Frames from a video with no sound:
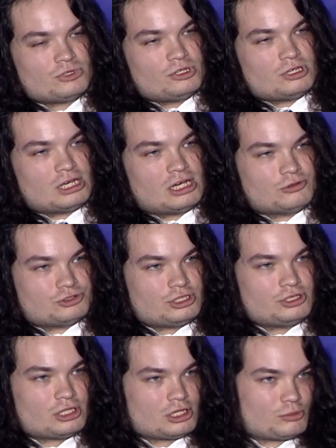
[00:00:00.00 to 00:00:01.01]
And I was
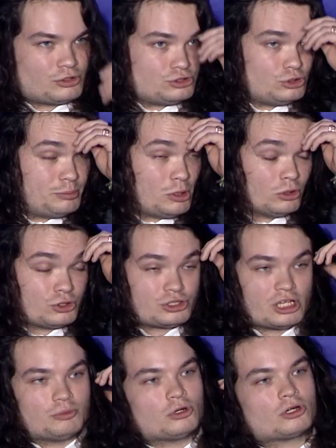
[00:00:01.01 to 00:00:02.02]
in there with 2 Polish
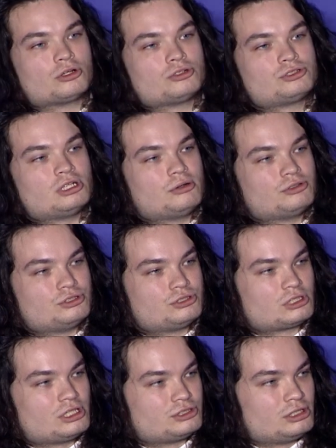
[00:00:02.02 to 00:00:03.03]
aid workers, and I was
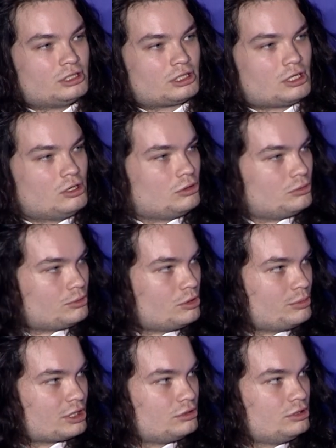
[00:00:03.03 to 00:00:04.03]
discussing like, oh
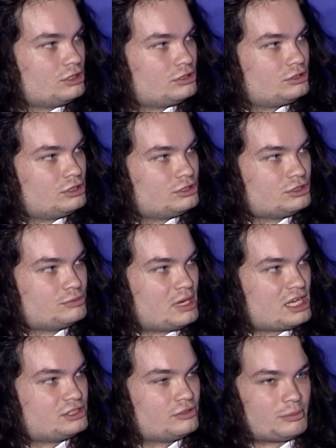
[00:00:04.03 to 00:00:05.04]
my goodness, this is
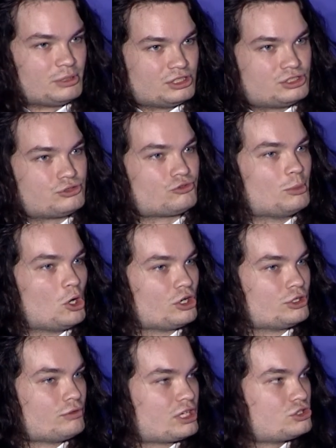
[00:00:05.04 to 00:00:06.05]
massive. I mean, this is from our
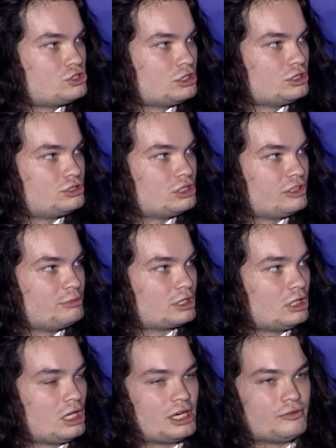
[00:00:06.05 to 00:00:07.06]
direction in the city of
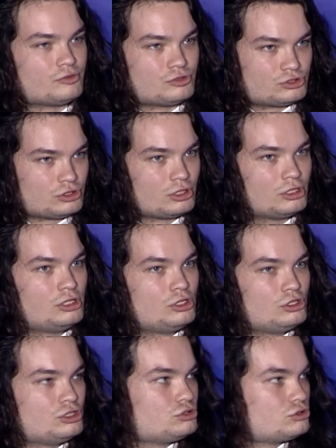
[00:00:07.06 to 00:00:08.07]
Mykolaiv.
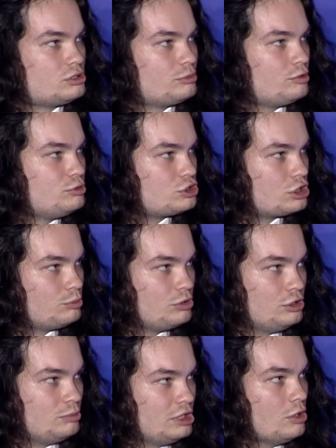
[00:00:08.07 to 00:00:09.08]
Is there somebody
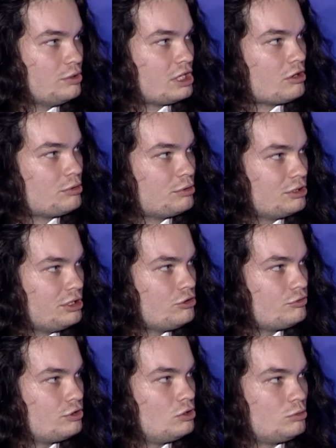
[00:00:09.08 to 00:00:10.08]
we know in the area we could
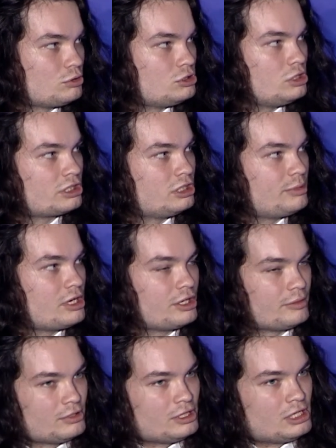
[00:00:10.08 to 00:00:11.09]
interview? And we're talking about it.